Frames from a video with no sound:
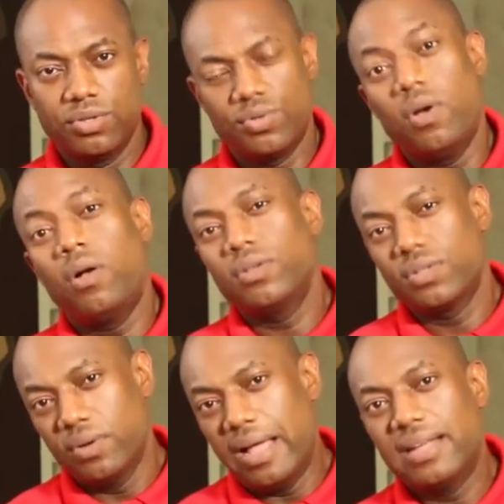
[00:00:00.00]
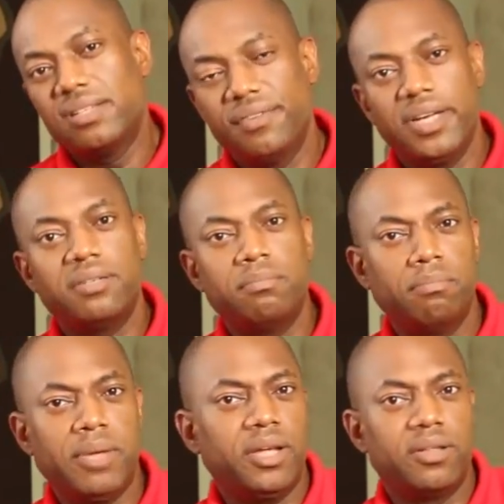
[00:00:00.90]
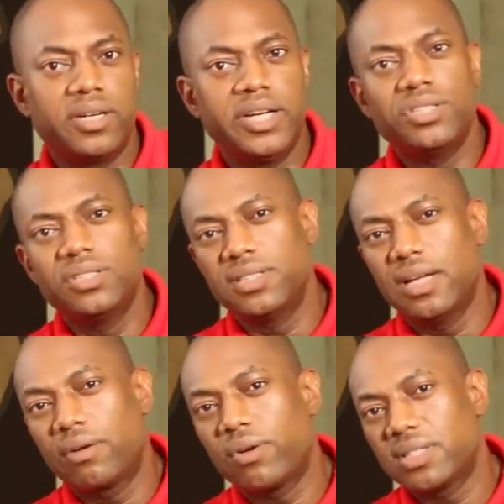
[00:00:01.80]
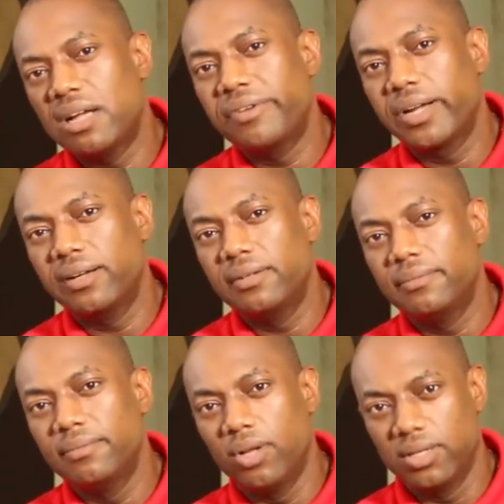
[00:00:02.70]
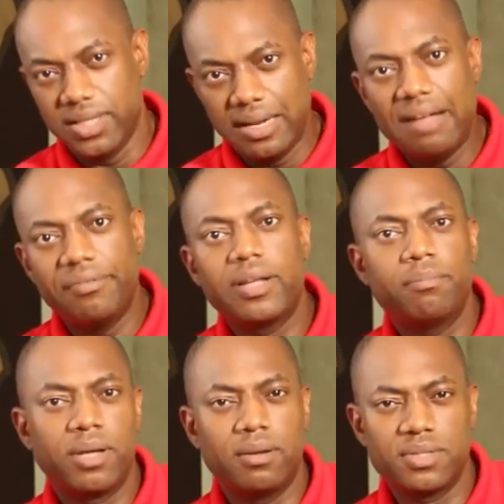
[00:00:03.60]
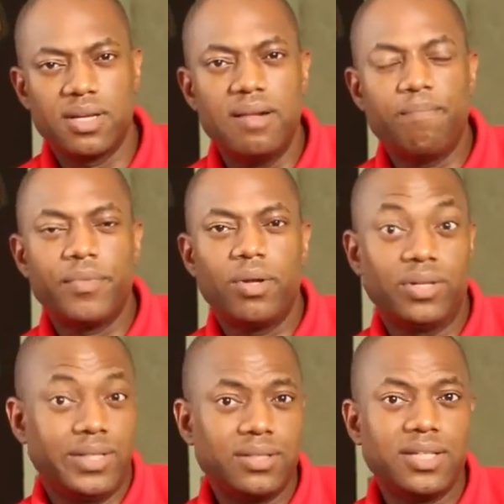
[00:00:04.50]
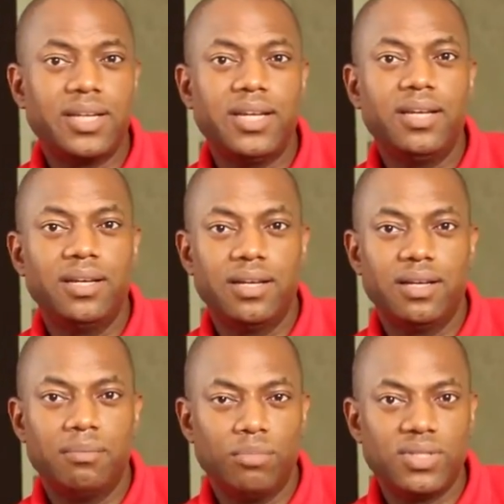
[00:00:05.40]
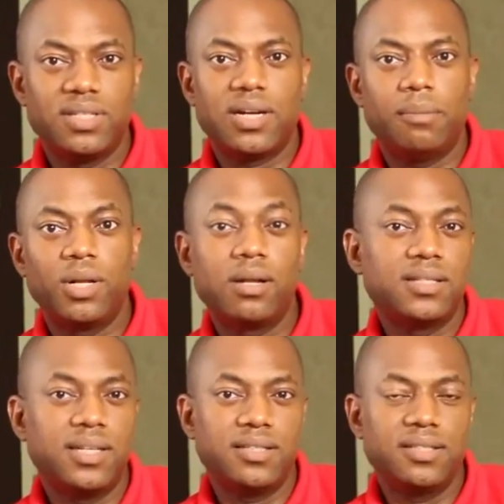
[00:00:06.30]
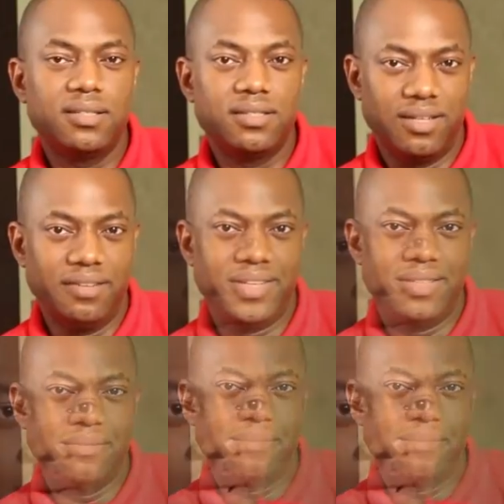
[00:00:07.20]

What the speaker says: to also activate many other nations across Africa, until Africa becomes undoubtedly a most desirable continent to live in.